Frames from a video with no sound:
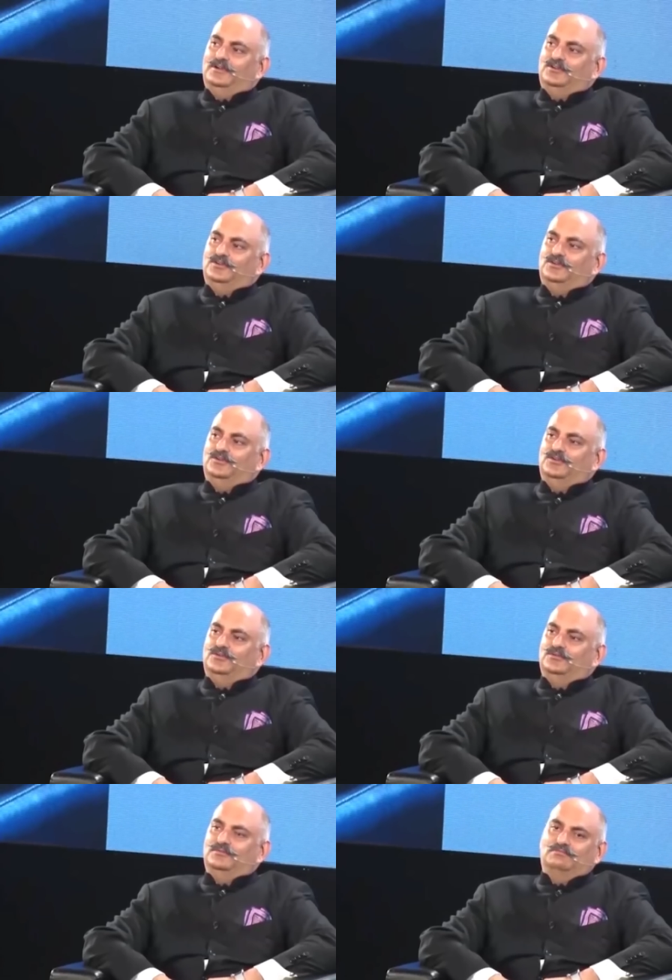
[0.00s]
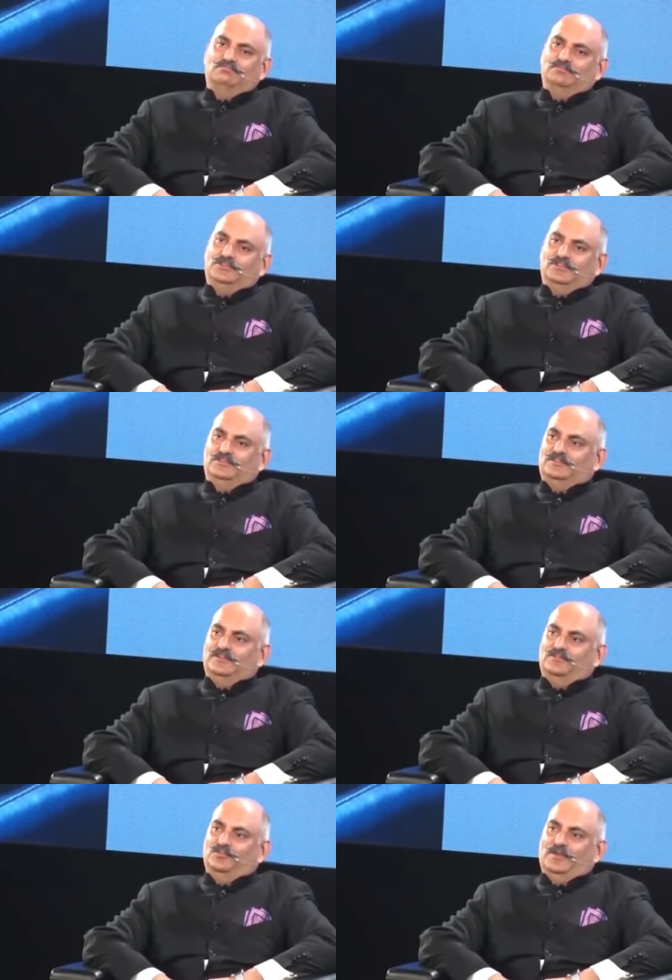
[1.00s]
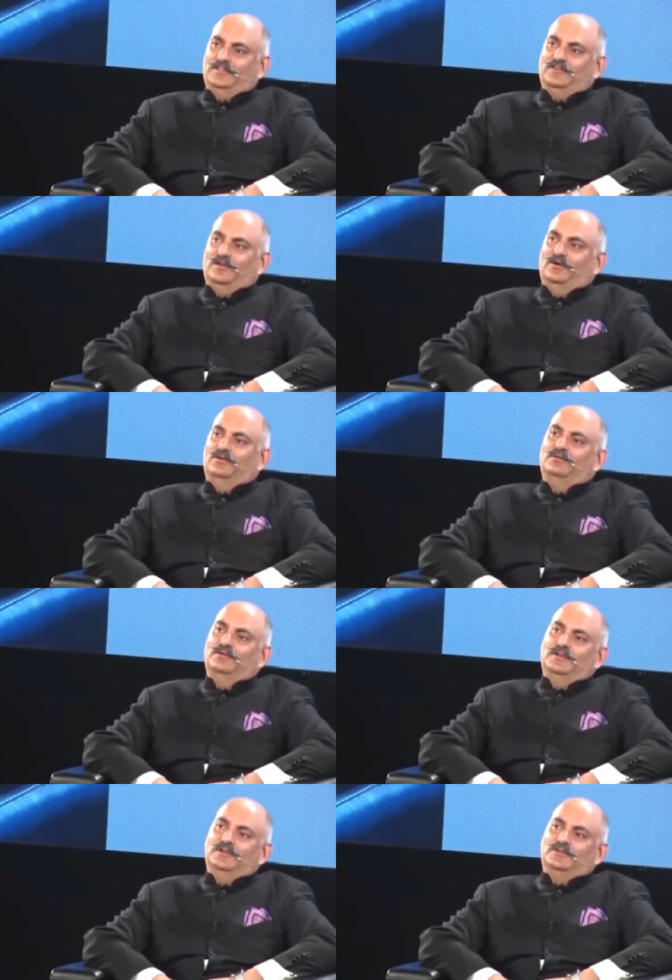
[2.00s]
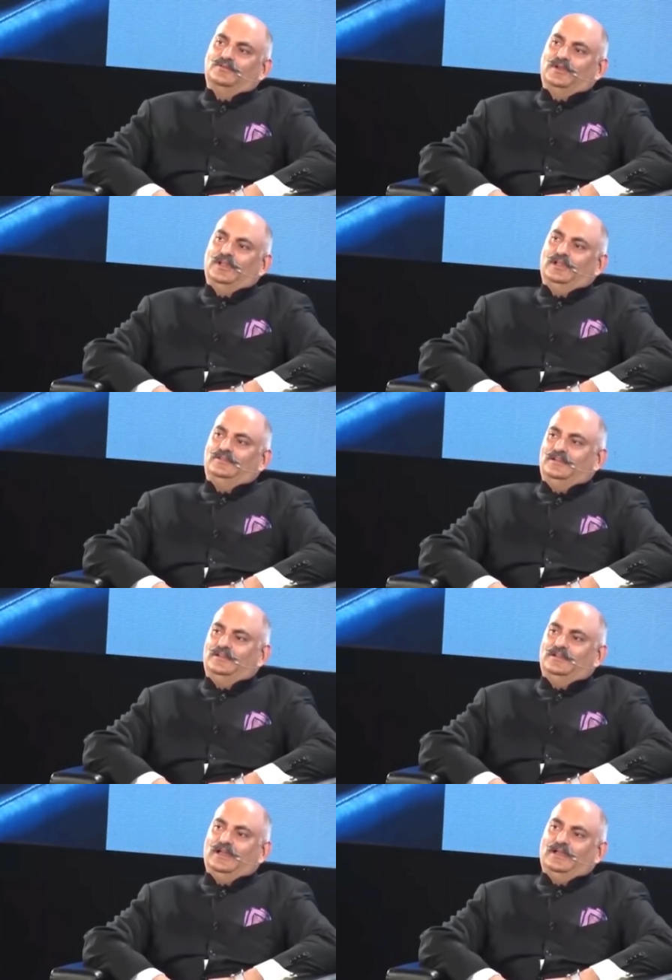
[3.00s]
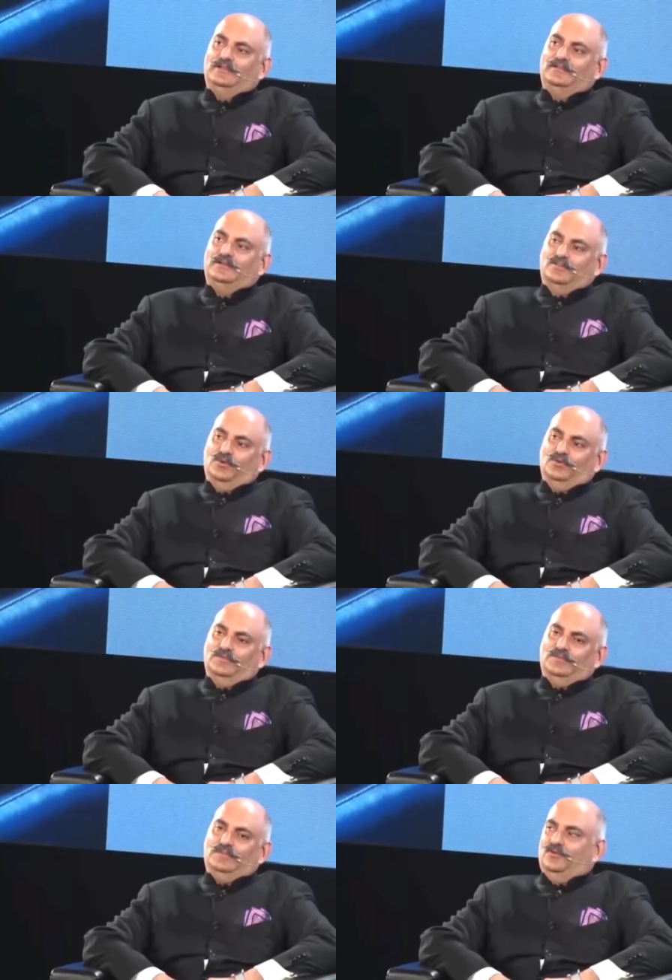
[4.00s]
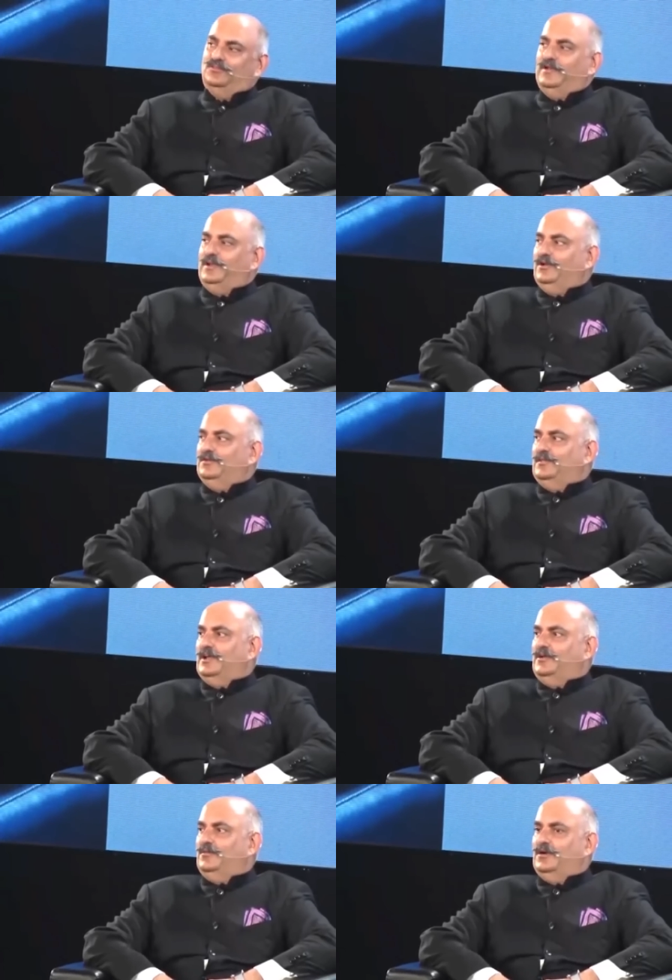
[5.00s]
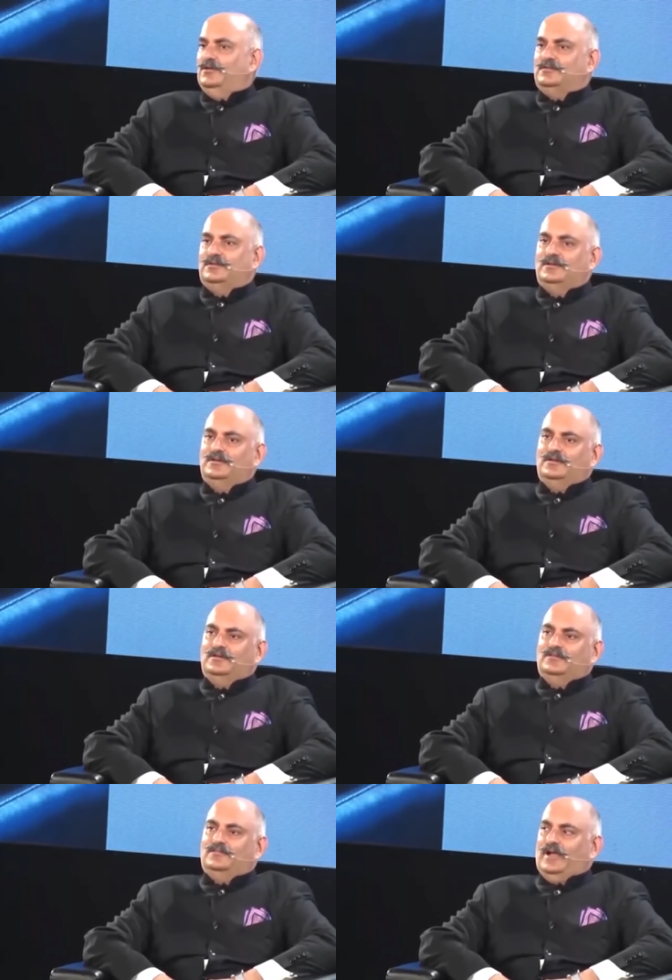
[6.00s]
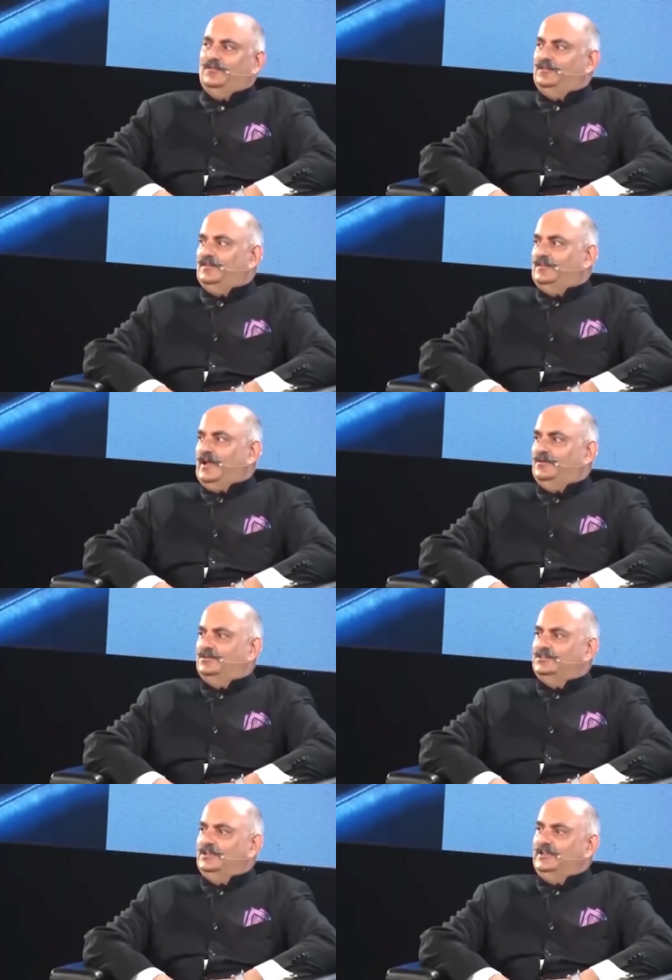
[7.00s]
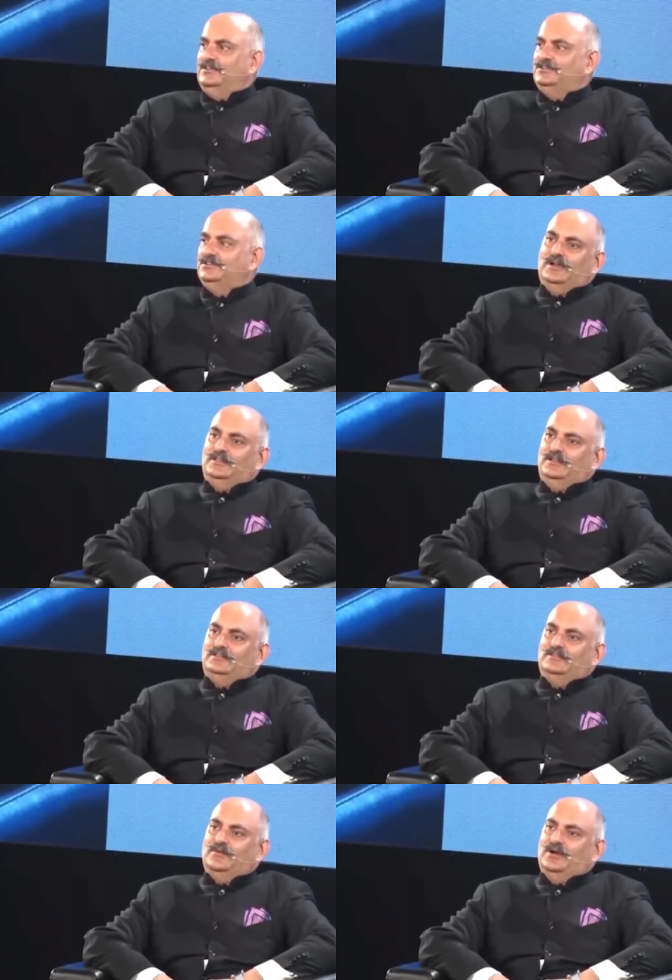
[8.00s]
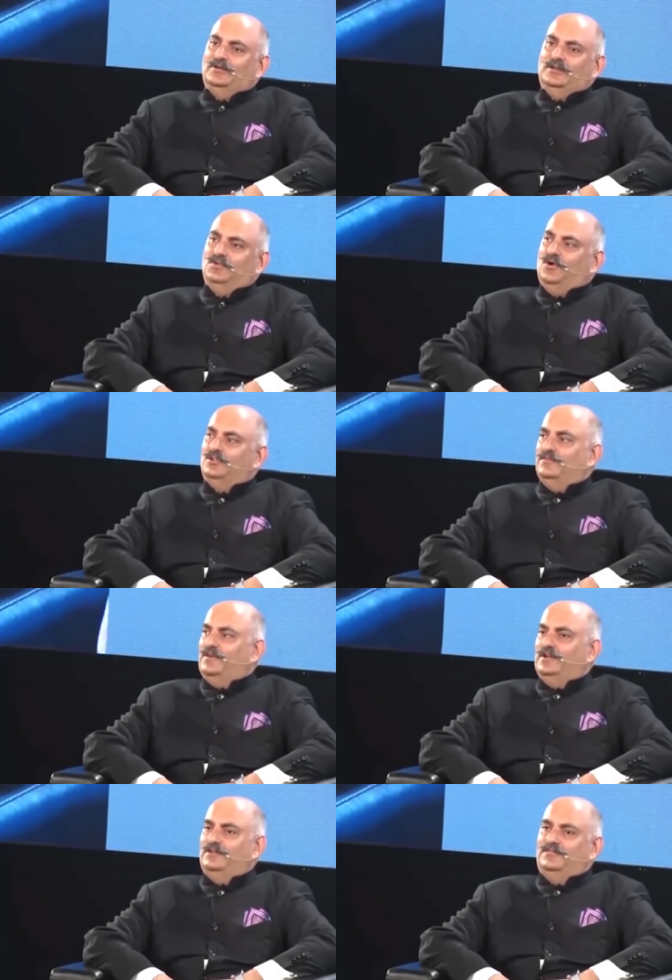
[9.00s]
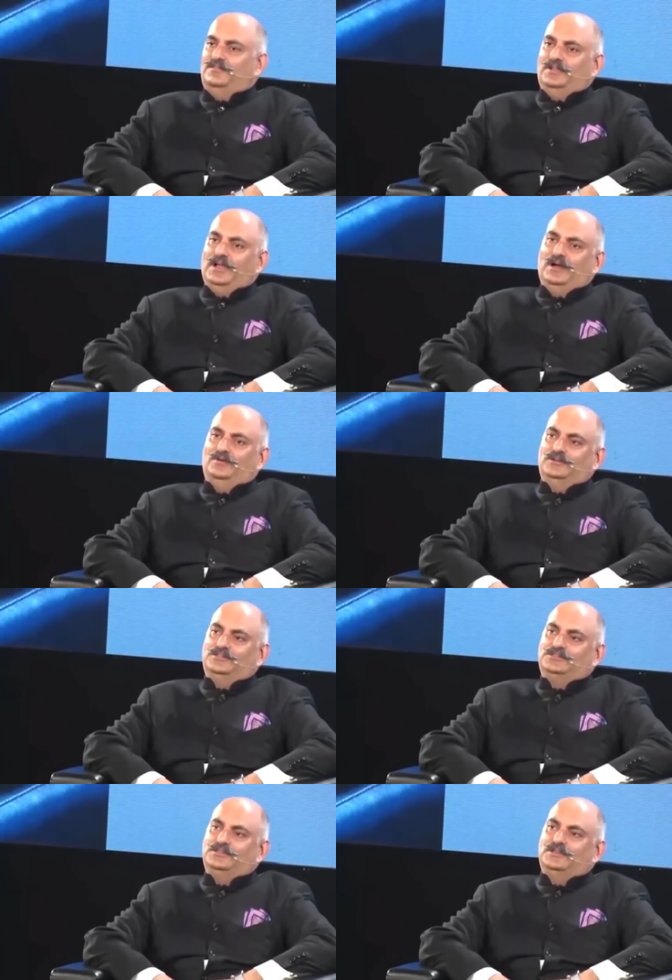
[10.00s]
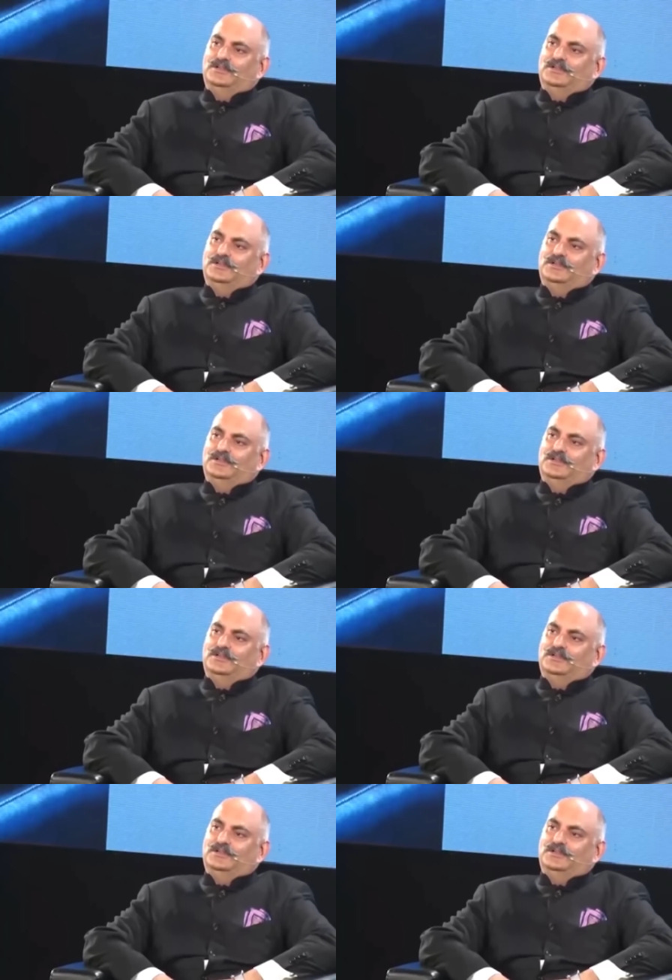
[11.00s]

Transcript: to just a few months ago, 2018. And those videos, they're about 5 or 6 hours each. I think it's about north of 150 hours.